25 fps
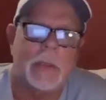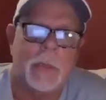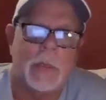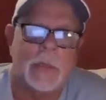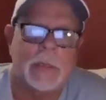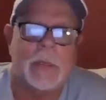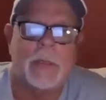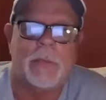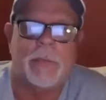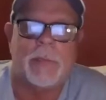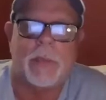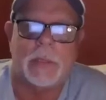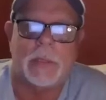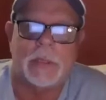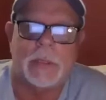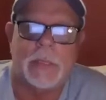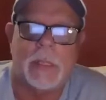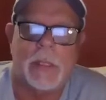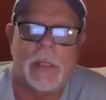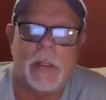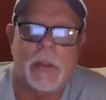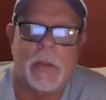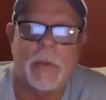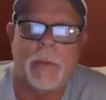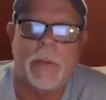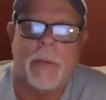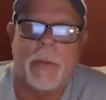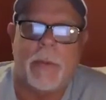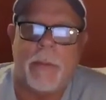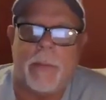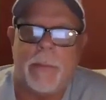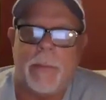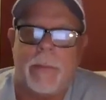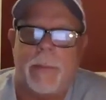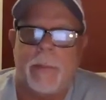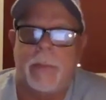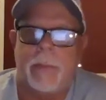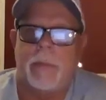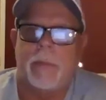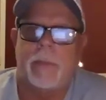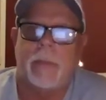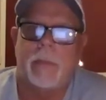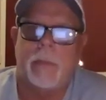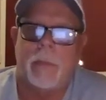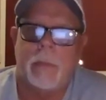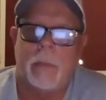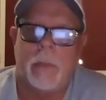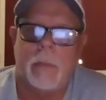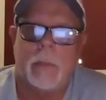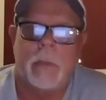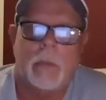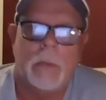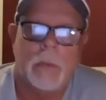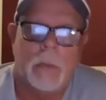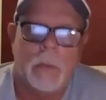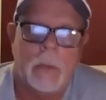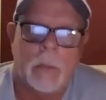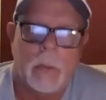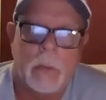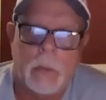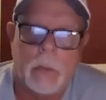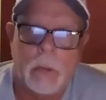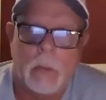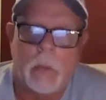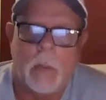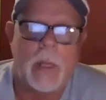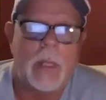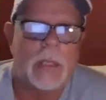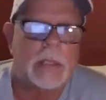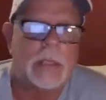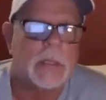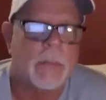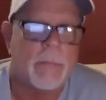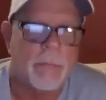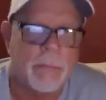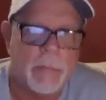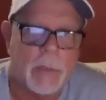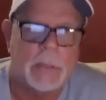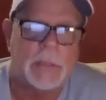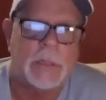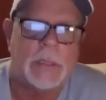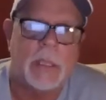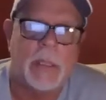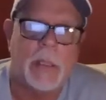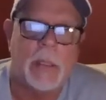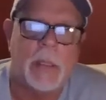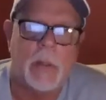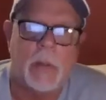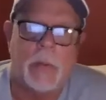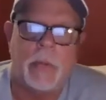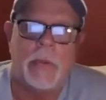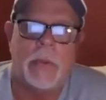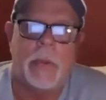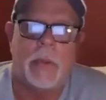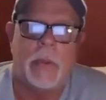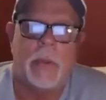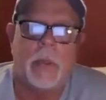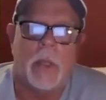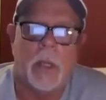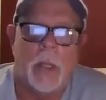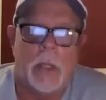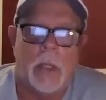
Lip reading: What's the first thing you're going to do? What is the first thing you're going to do?